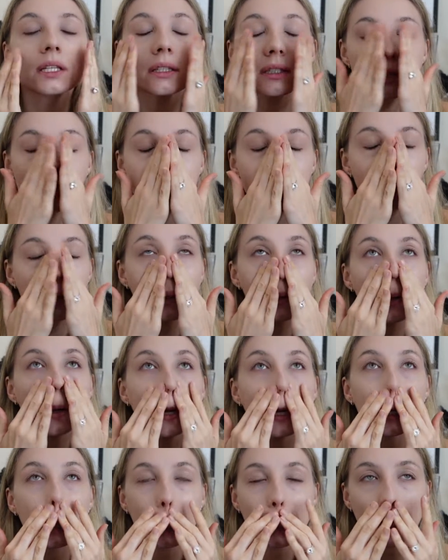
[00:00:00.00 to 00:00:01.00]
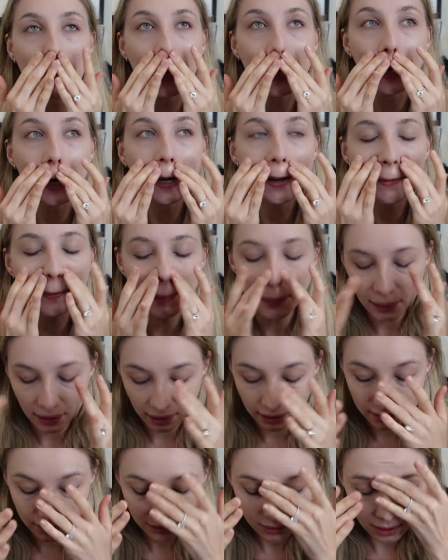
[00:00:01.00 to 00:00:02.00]
So
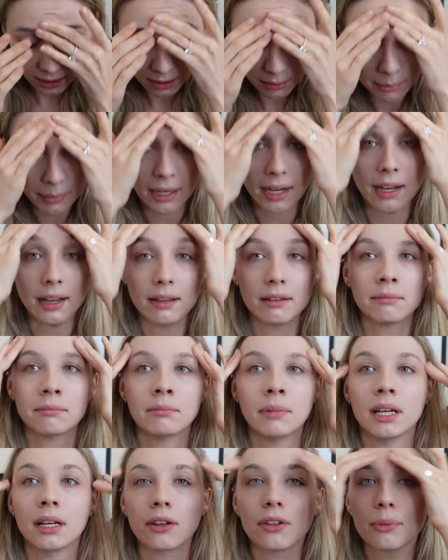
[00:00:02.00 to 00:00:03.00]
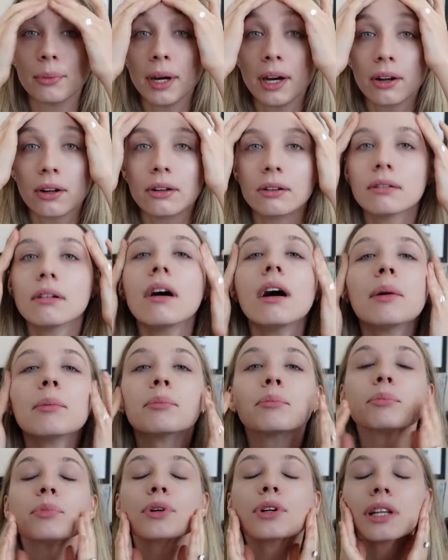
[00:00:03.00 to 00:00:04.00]
I need to buy another bottle.
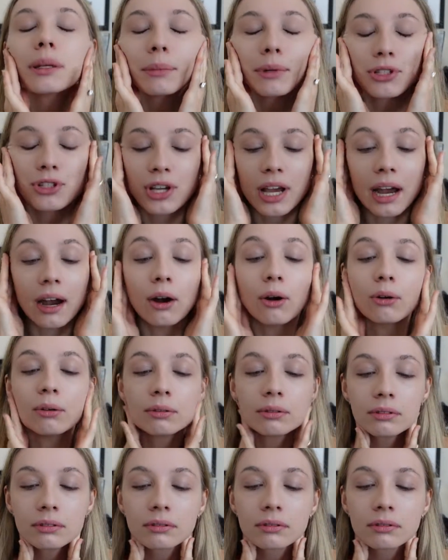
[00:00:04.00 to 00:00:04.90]
I'm pretty much out.